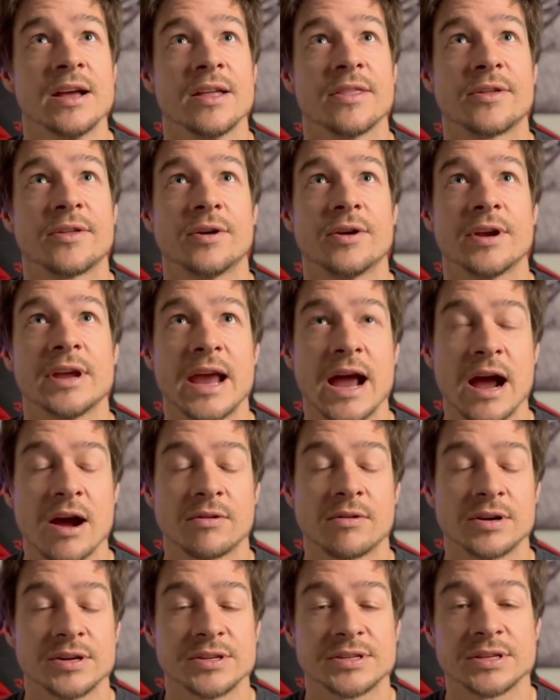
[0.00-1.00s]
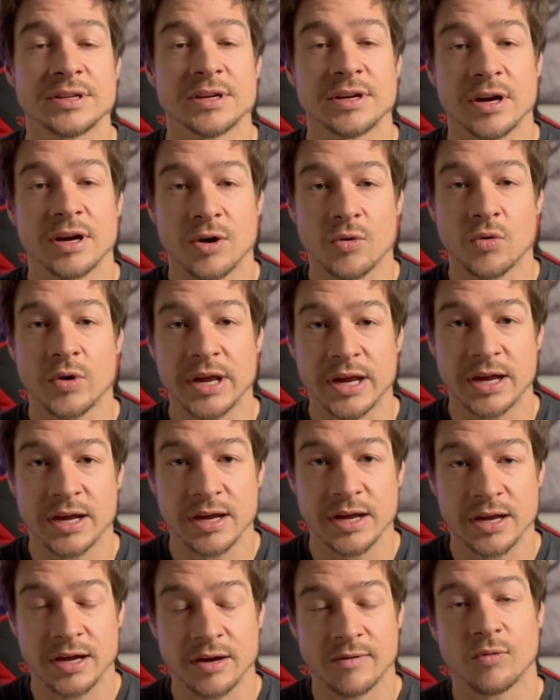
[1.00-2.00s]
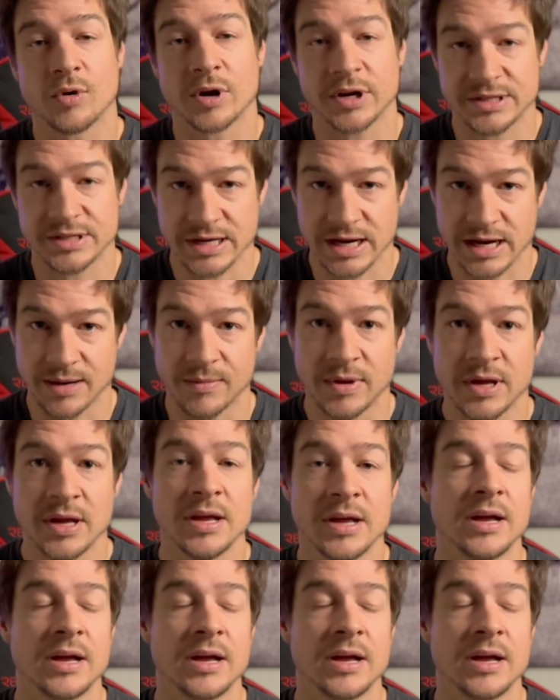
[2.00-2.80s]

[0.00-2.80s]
30 hours a week of work time.